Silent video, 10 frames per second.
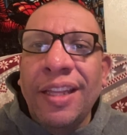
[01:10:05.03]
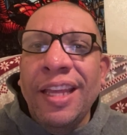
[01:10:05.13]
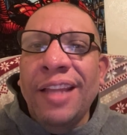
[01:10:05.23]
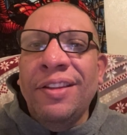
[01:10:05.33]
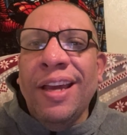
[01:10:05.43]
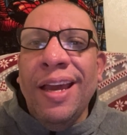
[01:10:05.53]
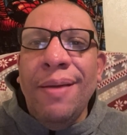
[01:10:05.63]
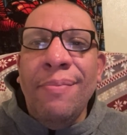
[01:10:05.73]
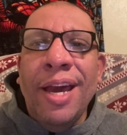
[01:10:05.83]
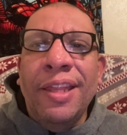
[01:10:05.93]
that
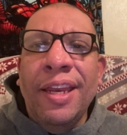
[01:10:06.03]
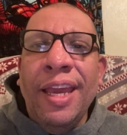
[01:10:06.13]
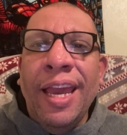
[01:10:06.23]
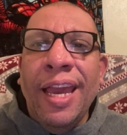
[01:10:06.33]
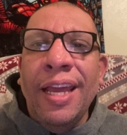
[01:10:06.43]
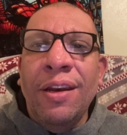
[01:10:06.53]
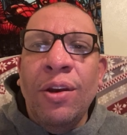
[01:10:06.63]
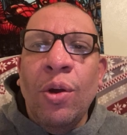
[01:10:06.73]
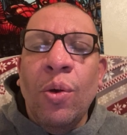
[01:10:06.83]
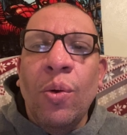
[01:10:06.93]
time, I didn't have
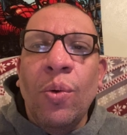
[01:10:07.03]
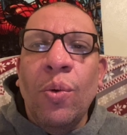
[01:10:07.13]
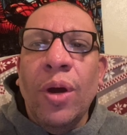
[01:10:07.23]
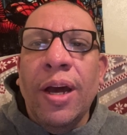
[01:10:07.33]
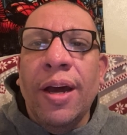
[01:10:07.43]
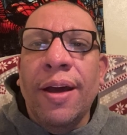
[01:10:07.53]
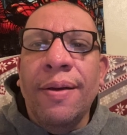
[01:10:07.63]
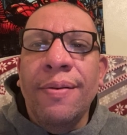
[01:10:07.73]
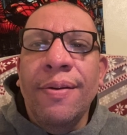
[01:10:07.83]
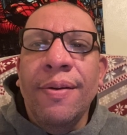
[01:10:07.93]
no
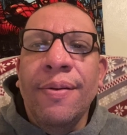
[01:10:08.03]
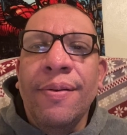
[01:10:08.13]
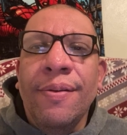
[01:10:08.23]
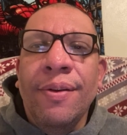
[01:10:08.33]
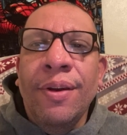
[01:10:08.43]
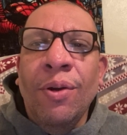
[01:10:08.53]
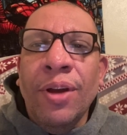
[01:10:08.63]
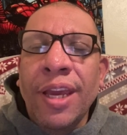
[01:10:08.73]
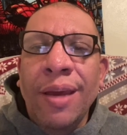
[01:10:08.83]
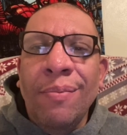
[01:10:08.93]

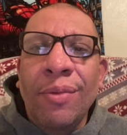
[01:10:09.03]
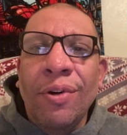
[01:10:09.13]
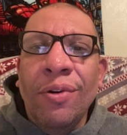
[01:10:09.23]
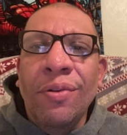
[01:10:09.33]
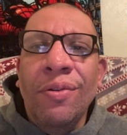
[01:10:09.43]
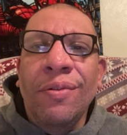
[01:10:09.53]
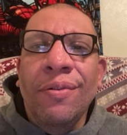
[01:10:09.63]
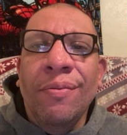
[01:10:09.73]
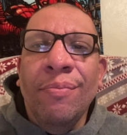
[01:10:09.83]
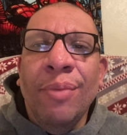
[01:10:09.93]
gimbal,
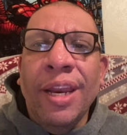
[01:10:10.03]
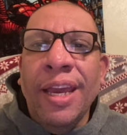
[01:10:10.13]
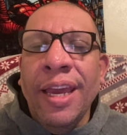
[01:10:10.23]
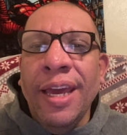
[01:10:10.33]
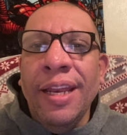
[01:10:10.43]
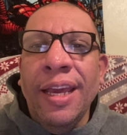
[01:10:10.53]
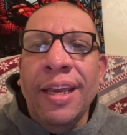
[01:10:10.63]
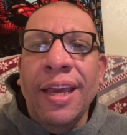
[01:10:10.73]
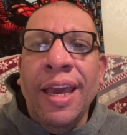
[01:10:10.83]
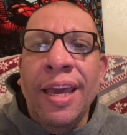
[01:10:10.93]
But I had
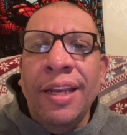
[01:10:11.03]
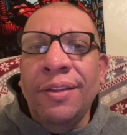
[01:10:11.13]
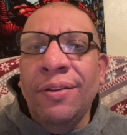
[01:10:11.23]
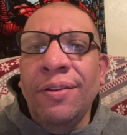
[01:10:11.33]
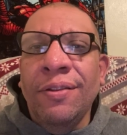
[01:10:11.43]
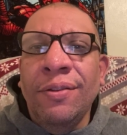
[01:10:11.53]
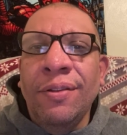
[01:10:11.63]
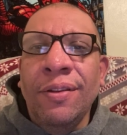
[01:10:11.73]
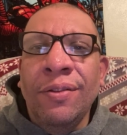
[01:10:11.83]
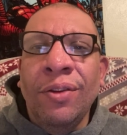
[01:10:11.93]
like, I had a
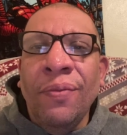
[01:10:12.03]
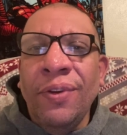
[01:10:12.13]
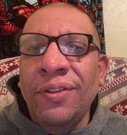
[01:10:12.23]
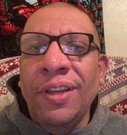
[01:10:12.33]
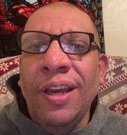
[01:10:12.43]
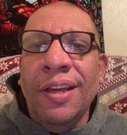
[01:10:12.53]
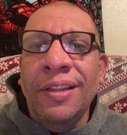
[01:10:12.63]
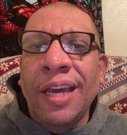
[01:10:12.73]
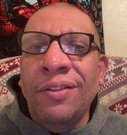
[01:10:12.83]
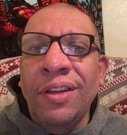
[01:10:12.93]
selfie stick.
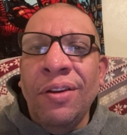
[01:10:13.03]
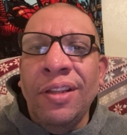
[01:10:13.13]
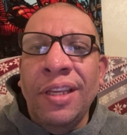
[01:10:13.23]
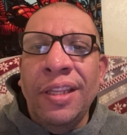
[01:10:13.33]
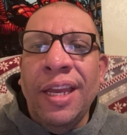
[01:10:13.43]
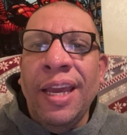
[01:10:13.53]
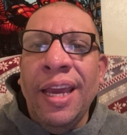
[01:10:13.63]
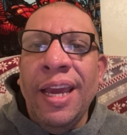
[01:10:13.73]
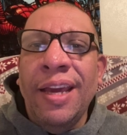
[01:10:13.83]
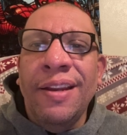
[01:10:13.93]
That's the only thing that I
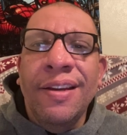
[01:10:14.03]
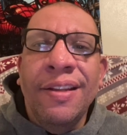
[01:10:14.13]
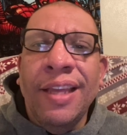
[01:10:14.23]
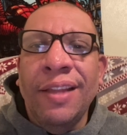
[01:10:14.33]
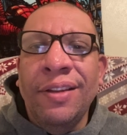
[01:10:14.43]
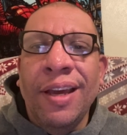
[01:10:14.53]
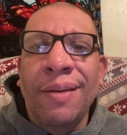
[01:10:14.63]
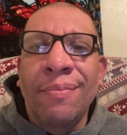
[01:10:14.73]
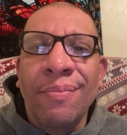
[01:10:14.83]
had that time.